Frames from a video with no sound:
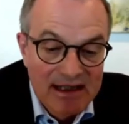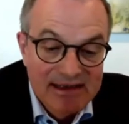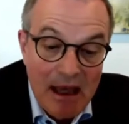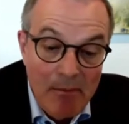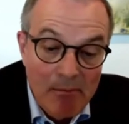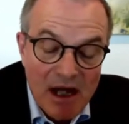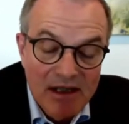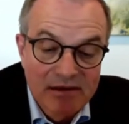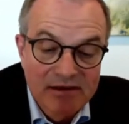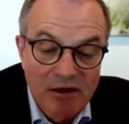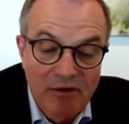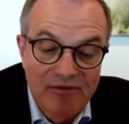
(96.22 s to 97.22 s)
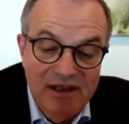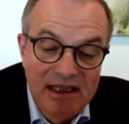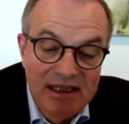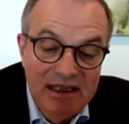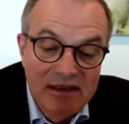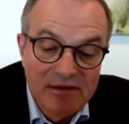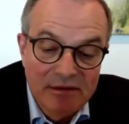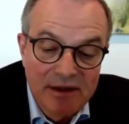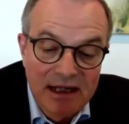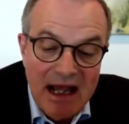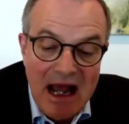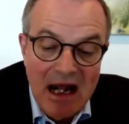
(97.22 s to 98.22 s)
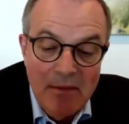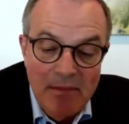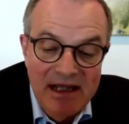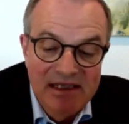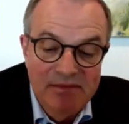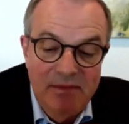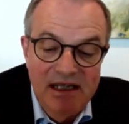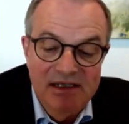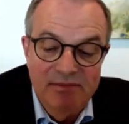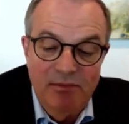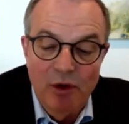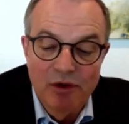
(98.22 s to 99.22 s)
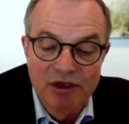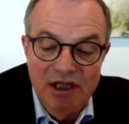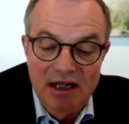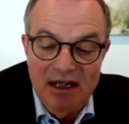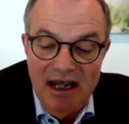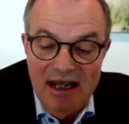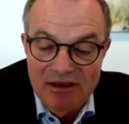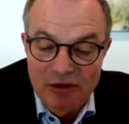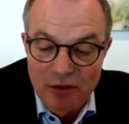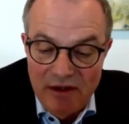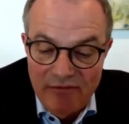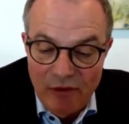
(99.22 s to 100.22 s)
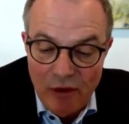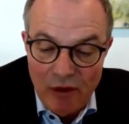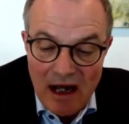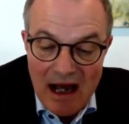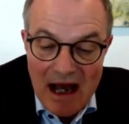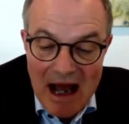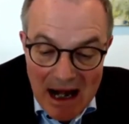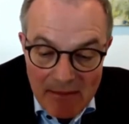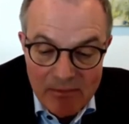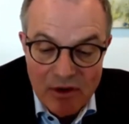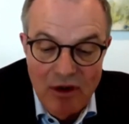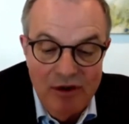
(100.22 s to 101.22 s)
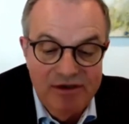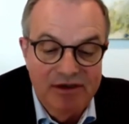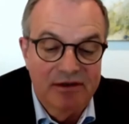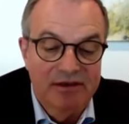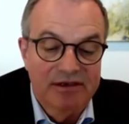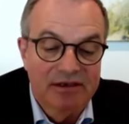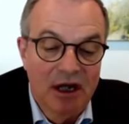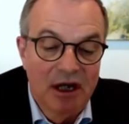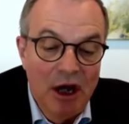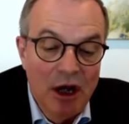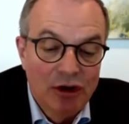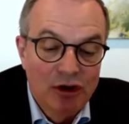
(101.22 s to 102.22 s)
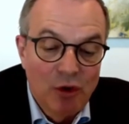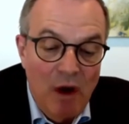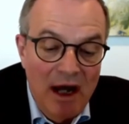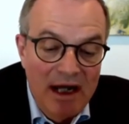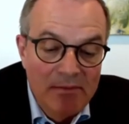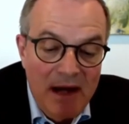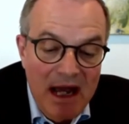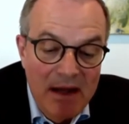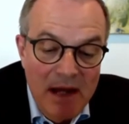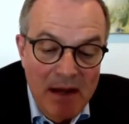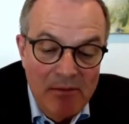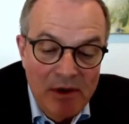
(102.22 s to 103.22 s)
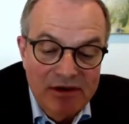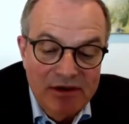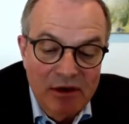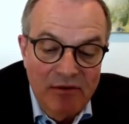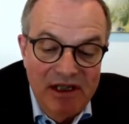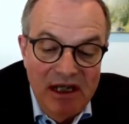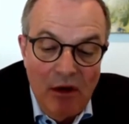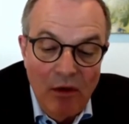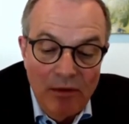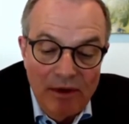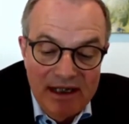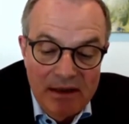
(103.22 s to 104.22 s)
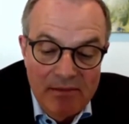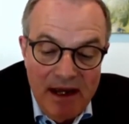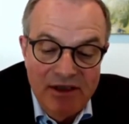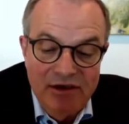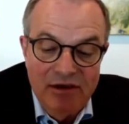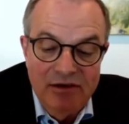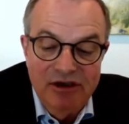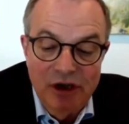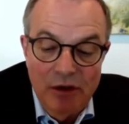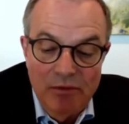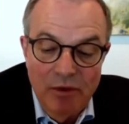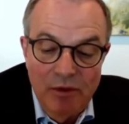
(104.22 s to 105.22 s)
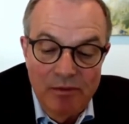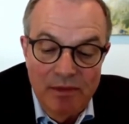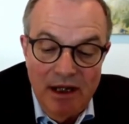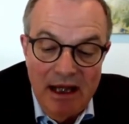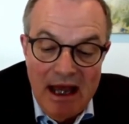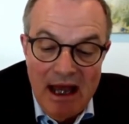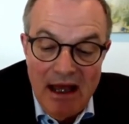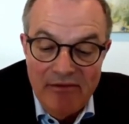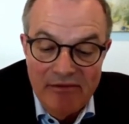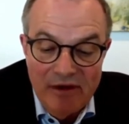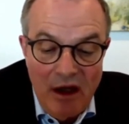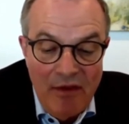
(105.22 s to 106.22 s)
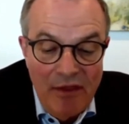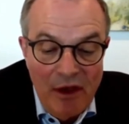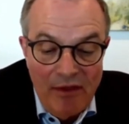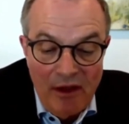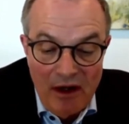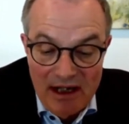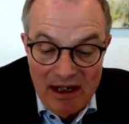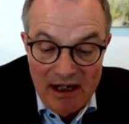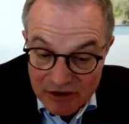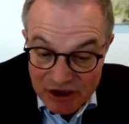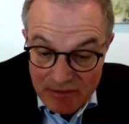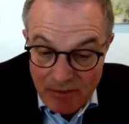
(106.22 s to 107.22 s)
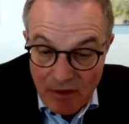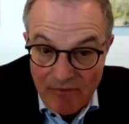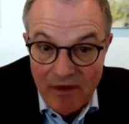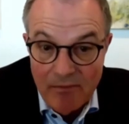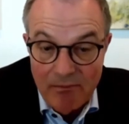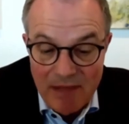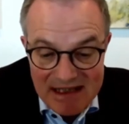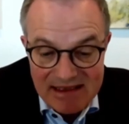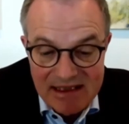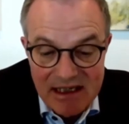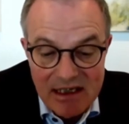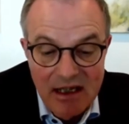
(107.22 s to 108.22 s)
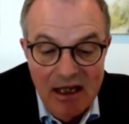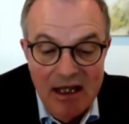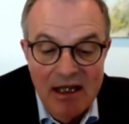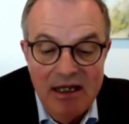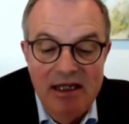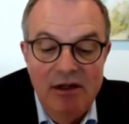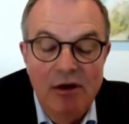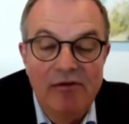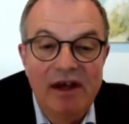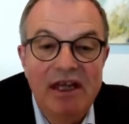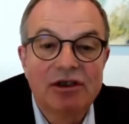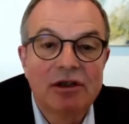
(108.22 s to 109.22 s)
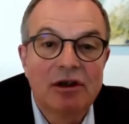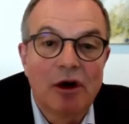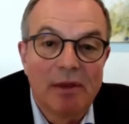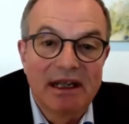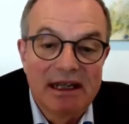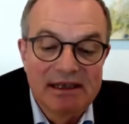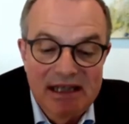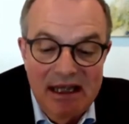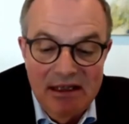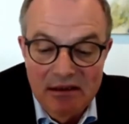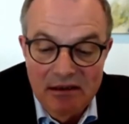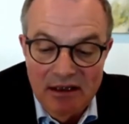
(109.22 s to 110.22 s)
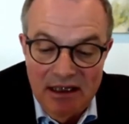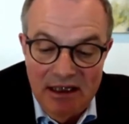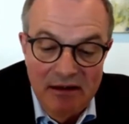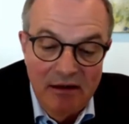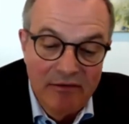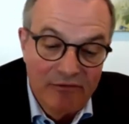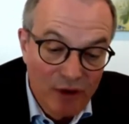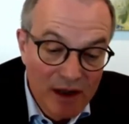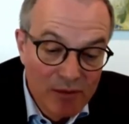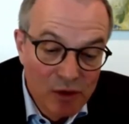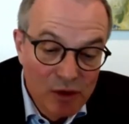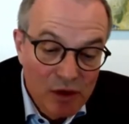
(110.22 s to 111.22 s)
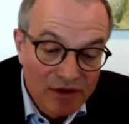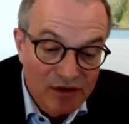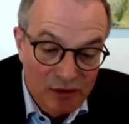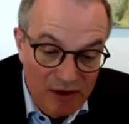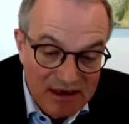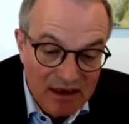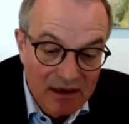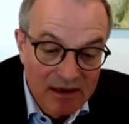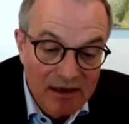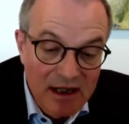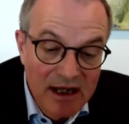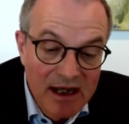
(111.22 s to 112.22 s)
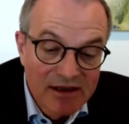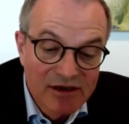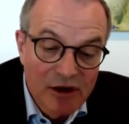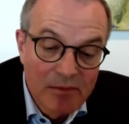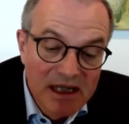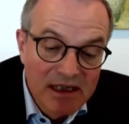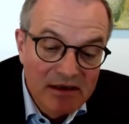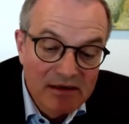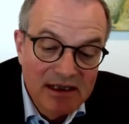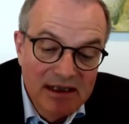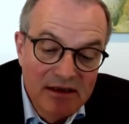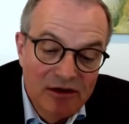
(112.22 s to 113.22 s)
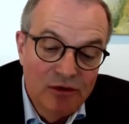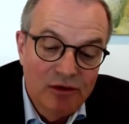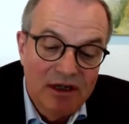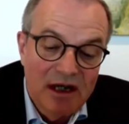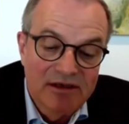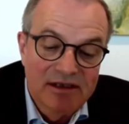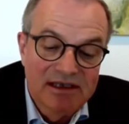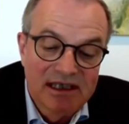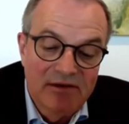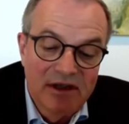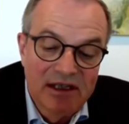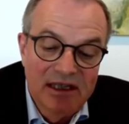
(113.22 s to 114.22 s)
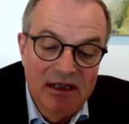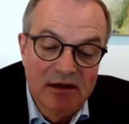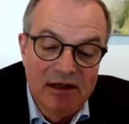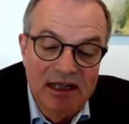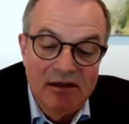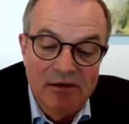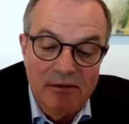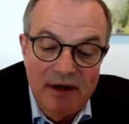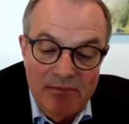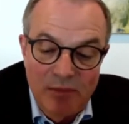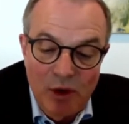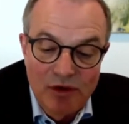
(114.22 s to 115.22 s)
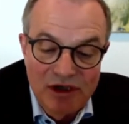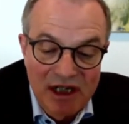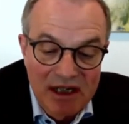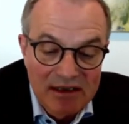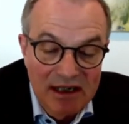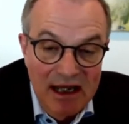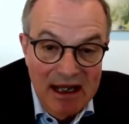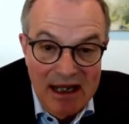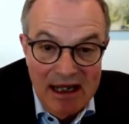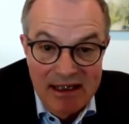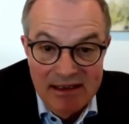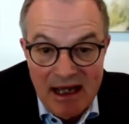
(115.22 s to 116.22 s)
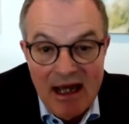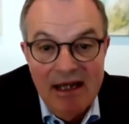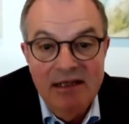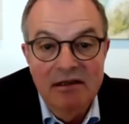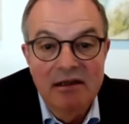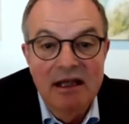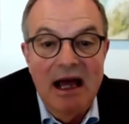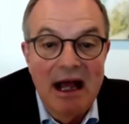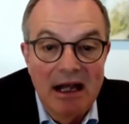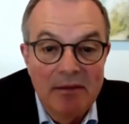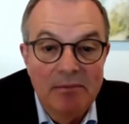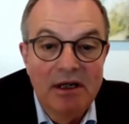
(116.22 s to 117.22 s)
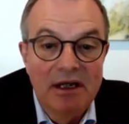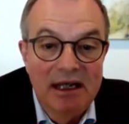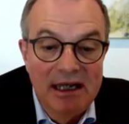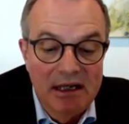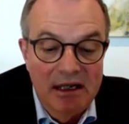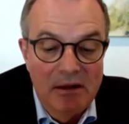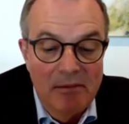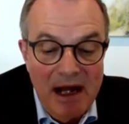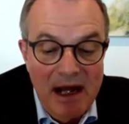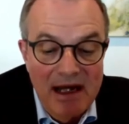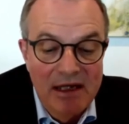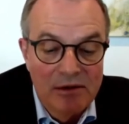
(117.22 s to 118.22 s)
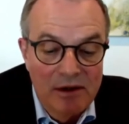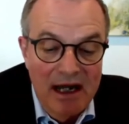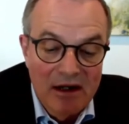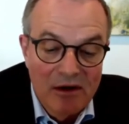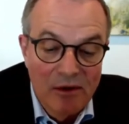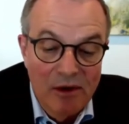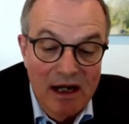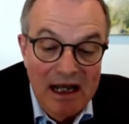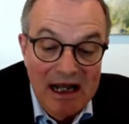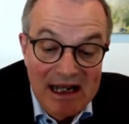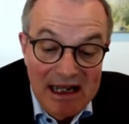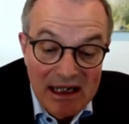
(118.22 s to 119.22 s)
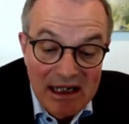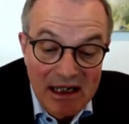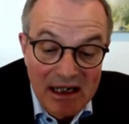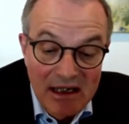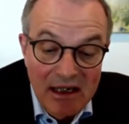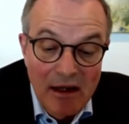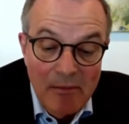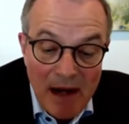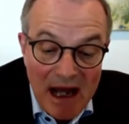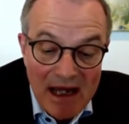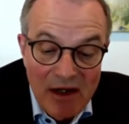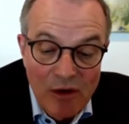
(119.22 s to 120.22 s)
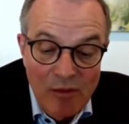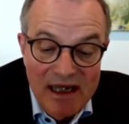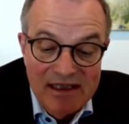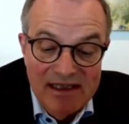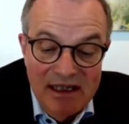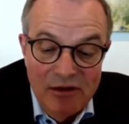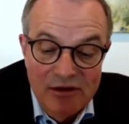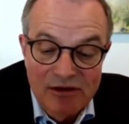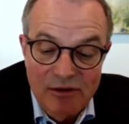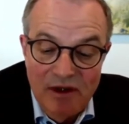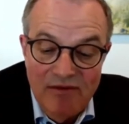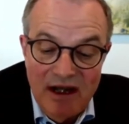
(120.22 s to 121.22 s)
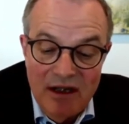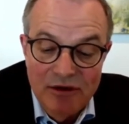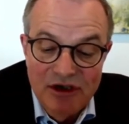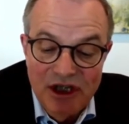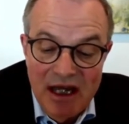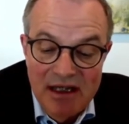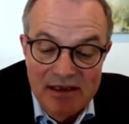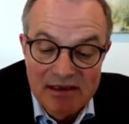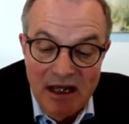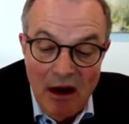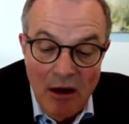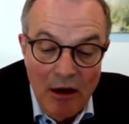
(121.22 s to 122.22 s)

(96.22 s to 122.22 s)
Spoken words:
Some partners of the Interreg Alpine Space Project S3 for Alp clusters, joined by members of the already mentioned subgroup, have, under the leadership of the Plastic Innovation Competence Center in Fribourg, Switzerland, submitted in 2017 an Interreg project entitled AlpLinkBioEco, linking bio-based industry value chains